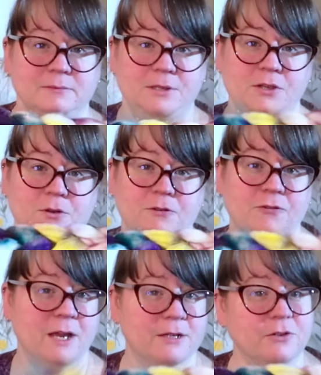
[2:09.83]
and do a
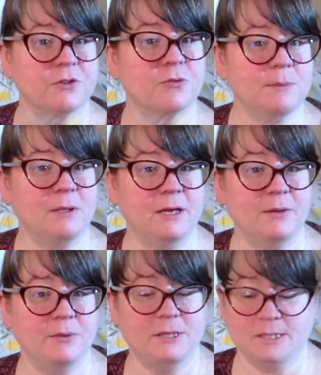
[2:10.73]
fractal
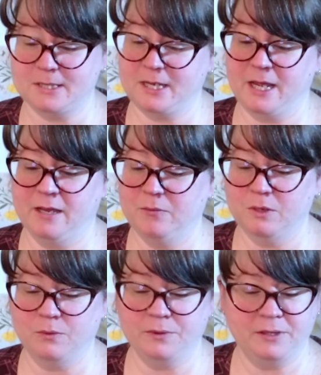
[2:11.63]
3-ply with the Sam,
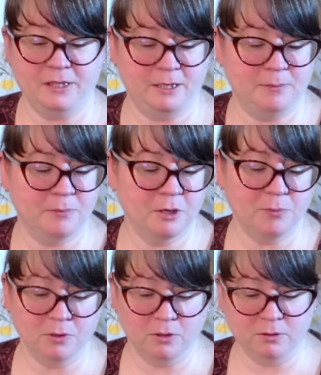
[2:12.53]
what with the
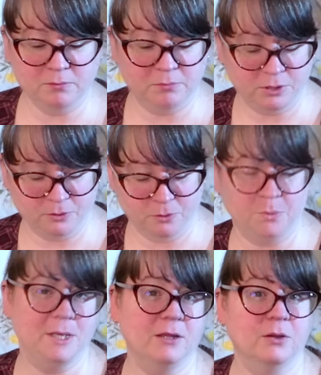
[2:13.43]
purple,
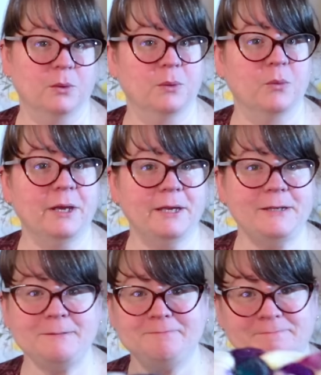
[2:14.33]
blue, yellow, and
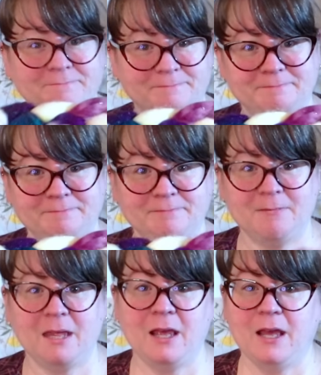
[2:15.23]
white.
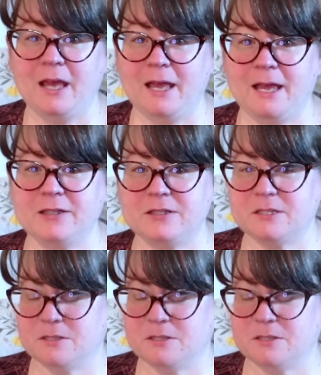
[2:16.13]
Hence